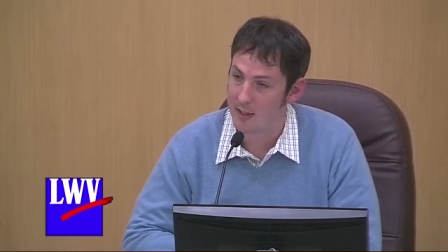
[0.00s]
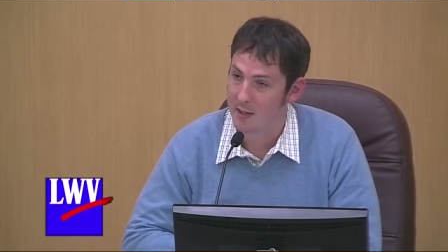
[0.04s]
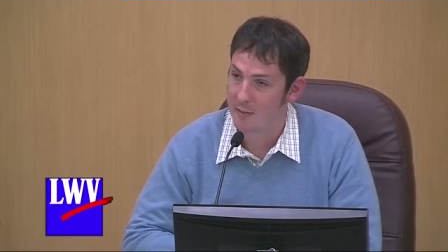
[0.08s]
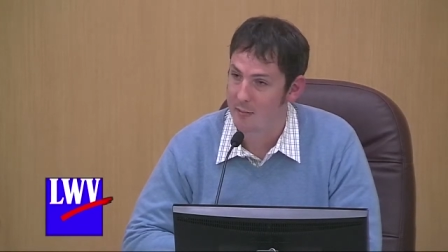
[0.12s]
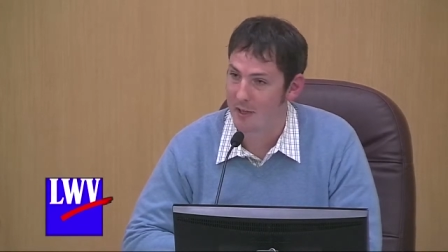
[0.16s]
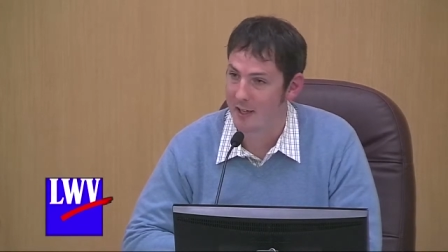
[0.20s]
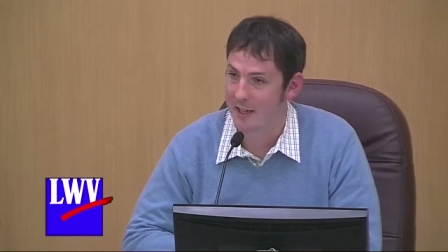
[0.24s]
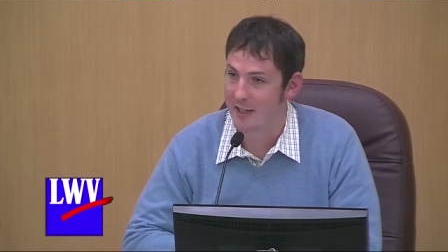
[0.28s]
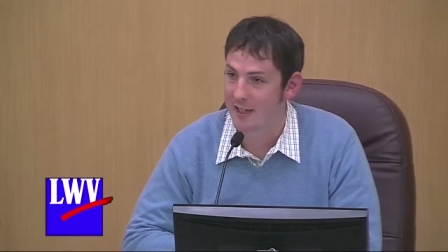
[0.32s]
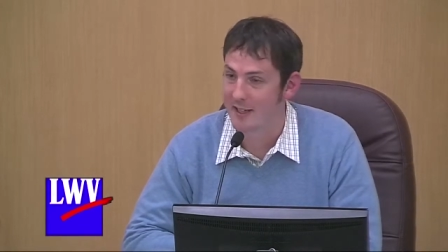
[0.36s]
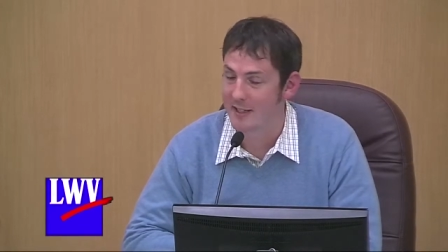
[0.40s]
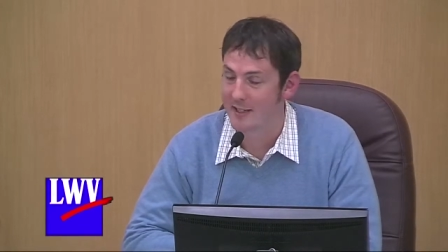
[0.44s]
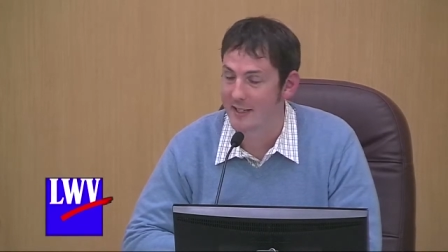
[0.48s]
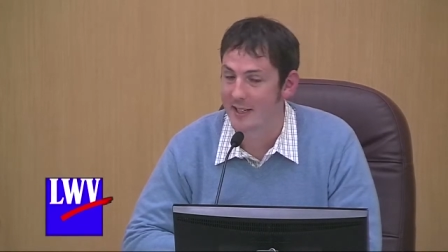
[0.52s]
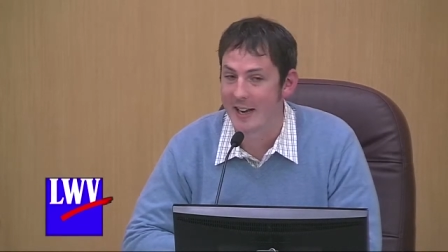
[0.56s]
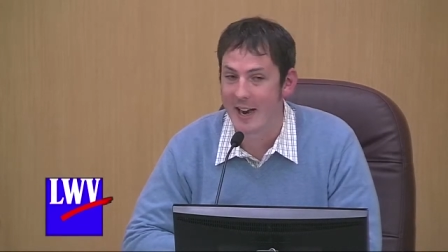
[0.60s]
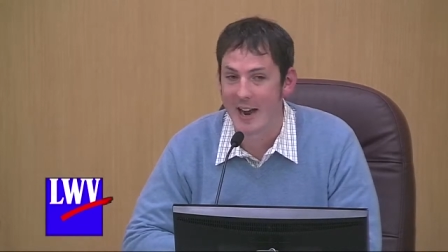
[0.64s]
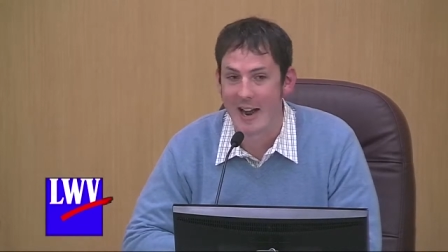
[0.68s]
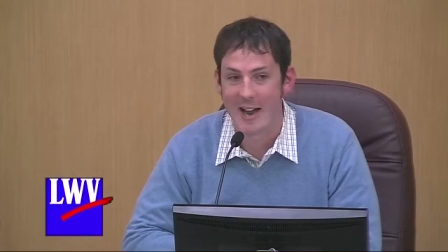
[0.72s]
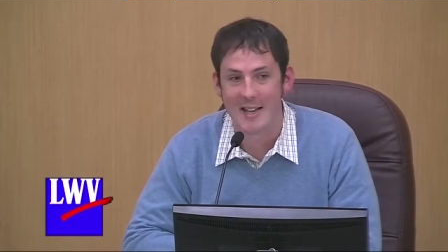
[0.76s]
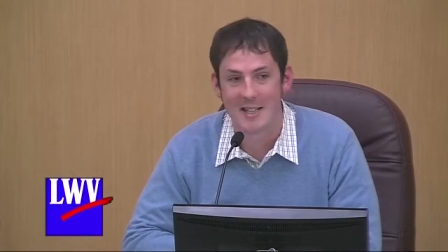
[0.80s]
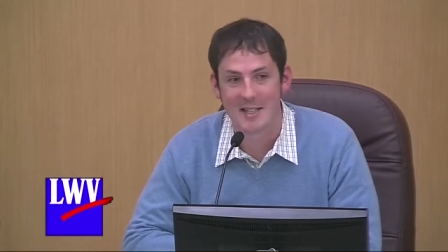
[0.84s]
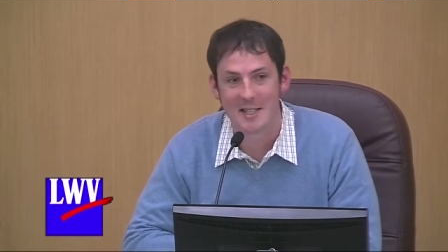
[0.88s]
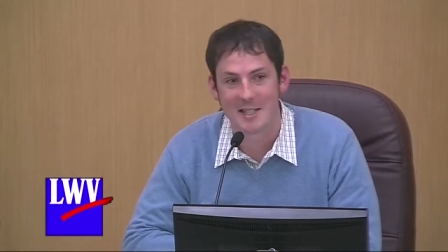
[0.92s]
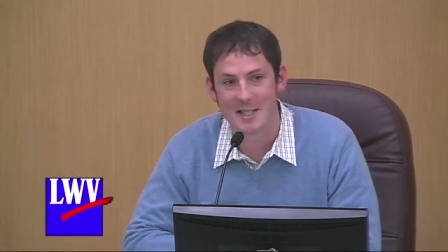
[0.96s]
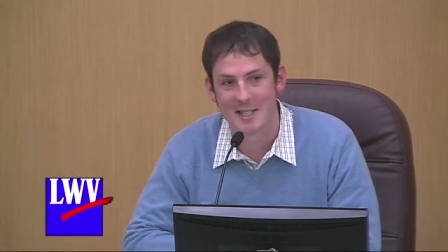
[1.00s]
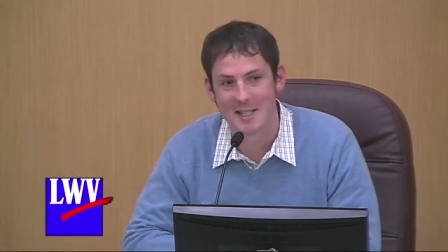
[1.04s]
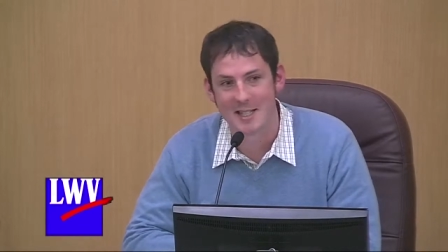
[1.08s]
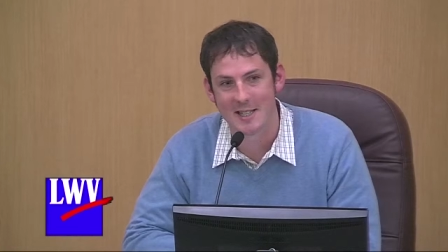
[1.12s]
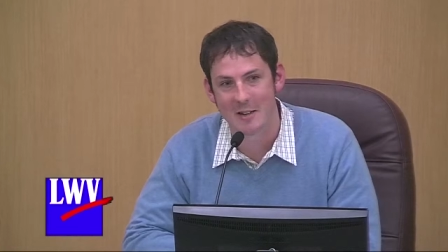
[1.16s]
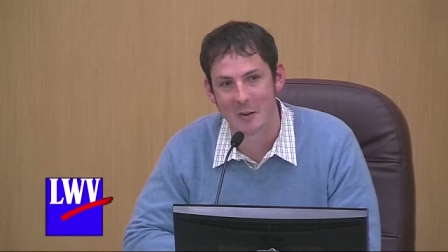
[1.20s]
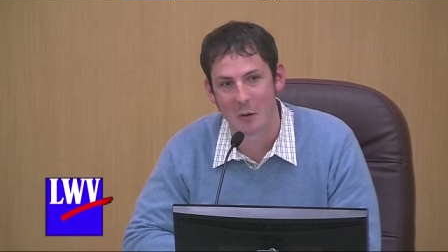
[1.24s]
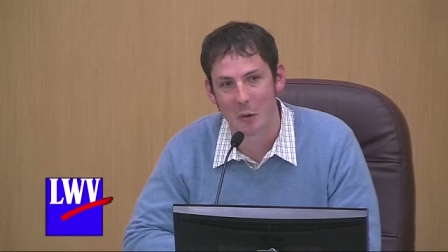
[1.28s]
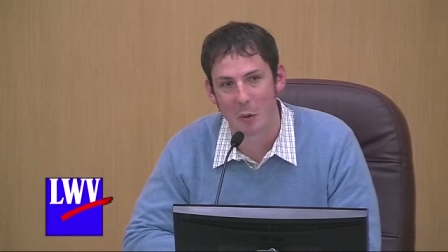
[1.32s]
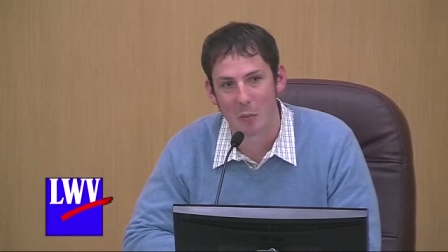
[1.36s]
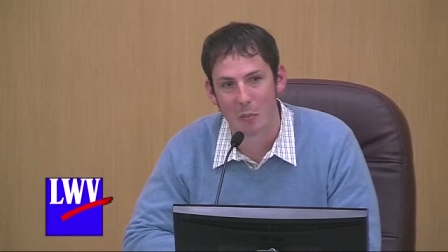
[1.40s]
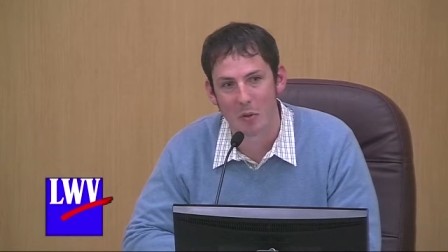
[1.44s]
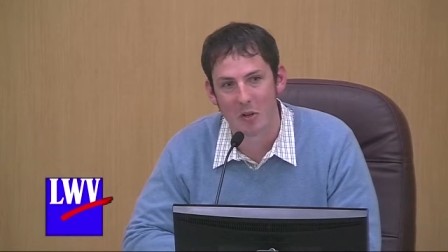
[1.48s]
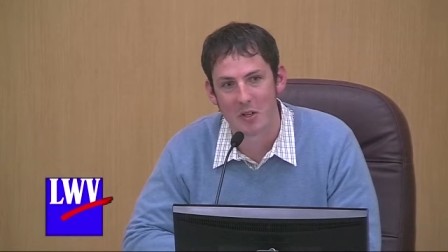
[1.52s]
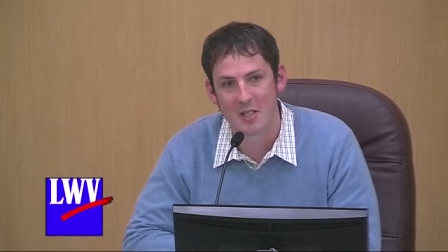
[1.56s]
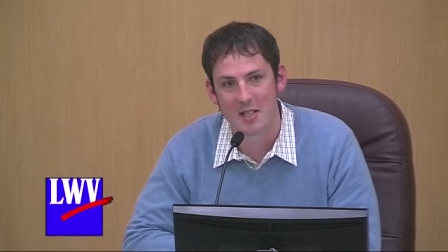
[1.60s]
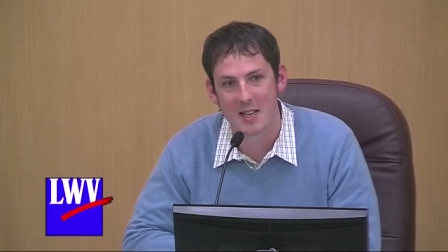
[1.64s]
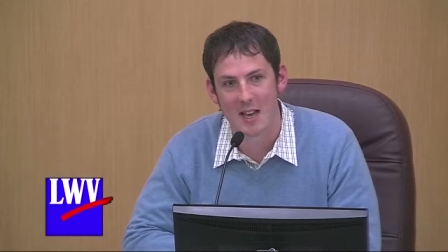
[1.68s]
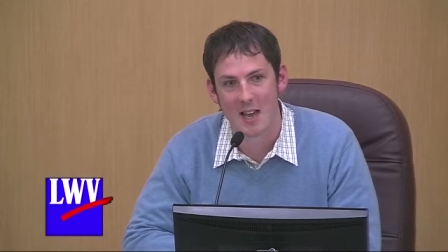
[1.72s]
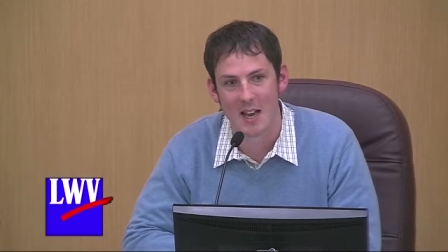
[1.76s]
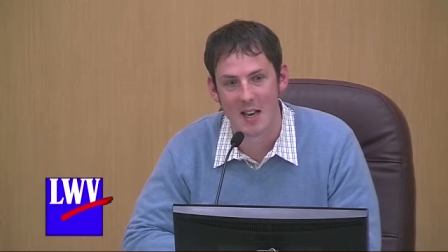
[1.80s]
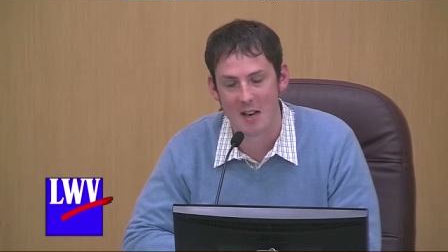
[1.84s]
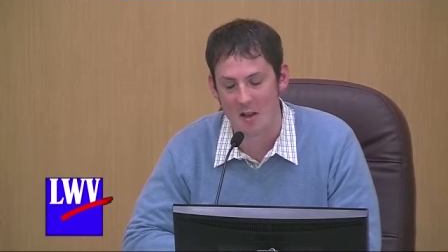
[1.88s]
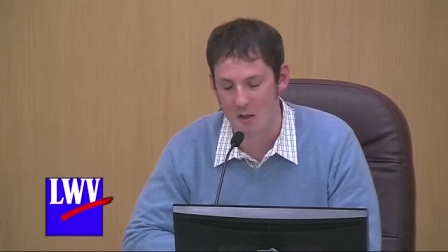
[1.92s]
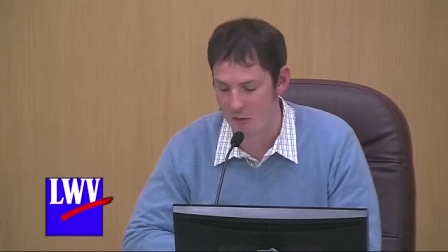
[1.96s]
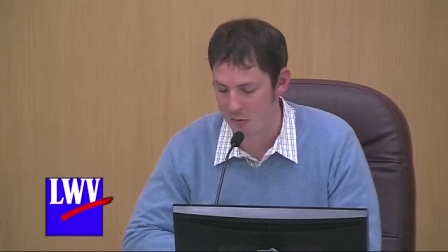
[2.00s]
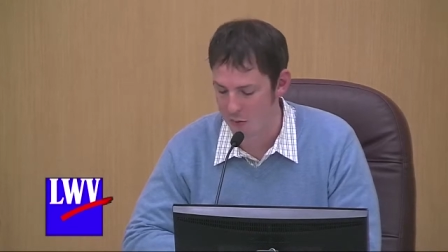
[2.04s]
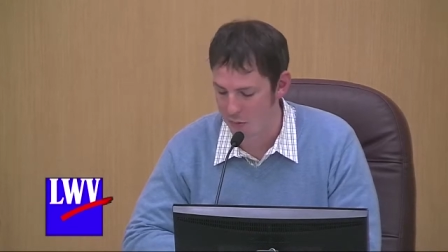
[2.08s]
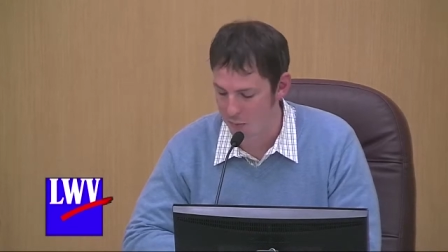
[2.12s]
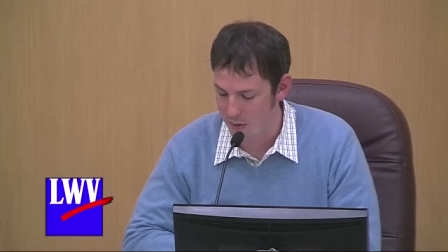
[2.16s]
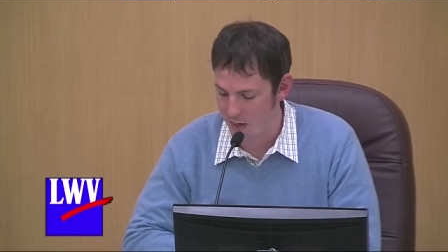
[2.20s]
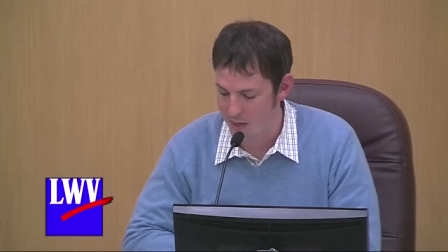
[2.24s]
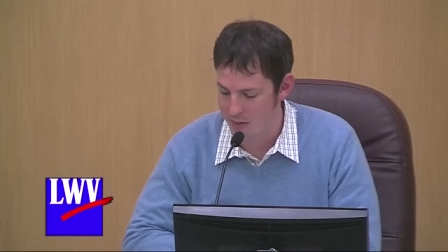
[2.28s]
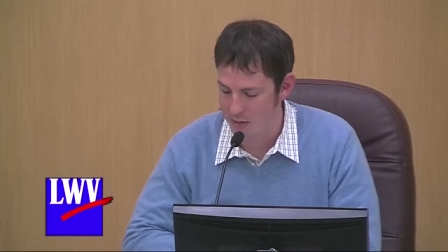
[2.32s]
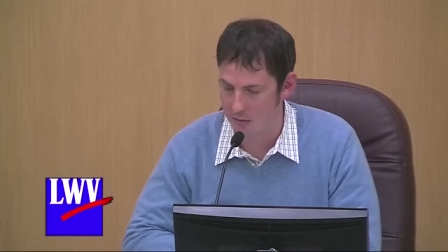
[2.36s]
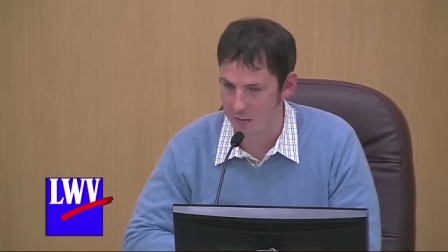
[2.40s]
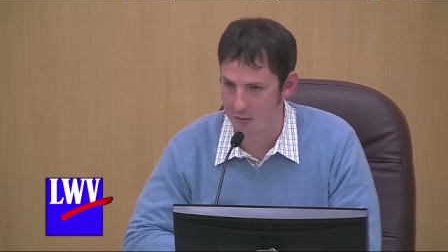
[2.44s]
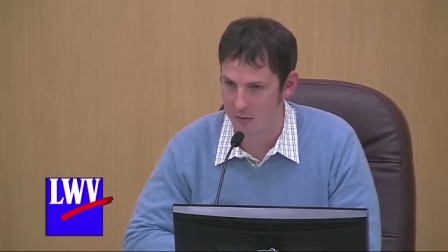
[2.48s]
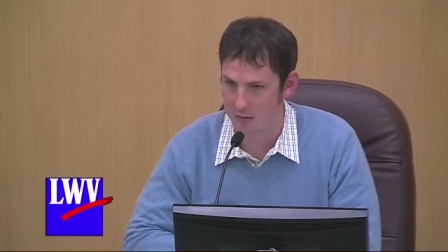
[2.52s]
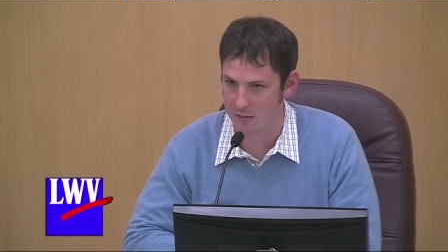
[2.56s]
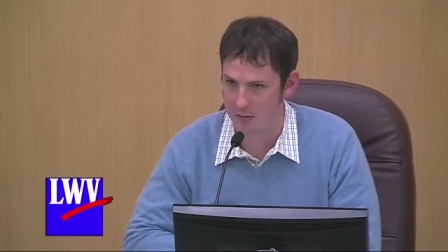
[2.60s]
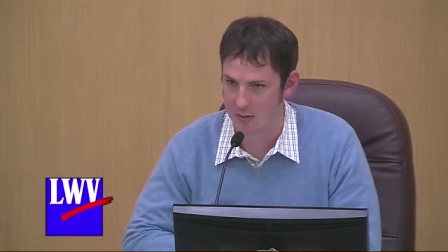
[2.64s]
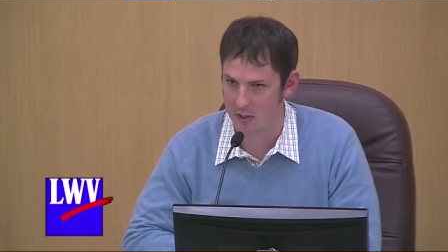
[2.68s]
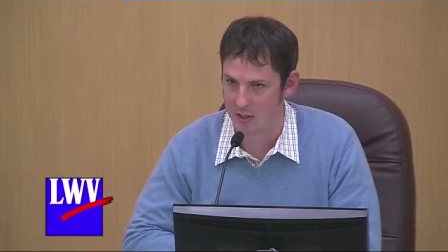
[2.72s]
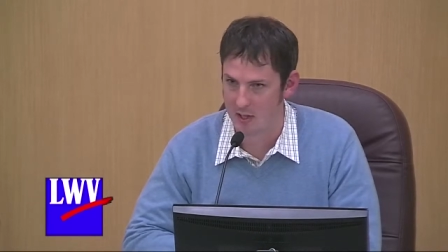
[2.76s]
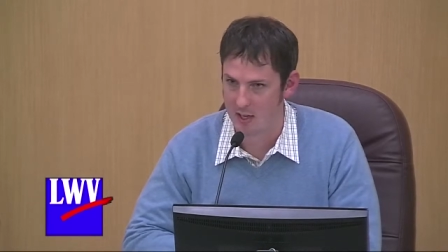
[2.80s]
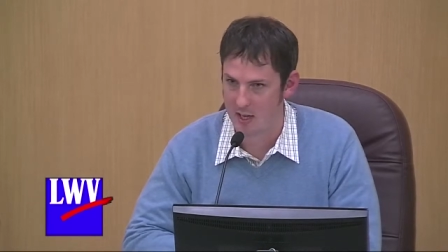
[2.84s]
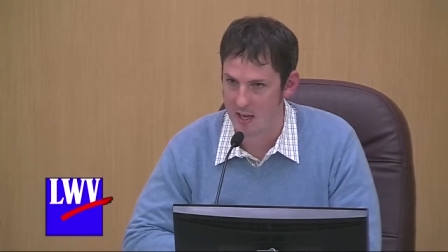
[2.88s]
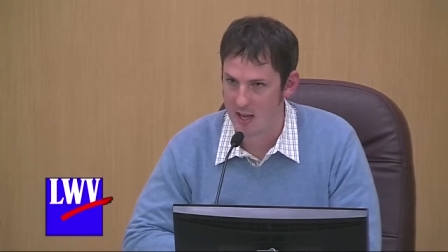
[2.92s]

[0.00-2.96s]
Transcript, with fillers: because it has a 0% threshold.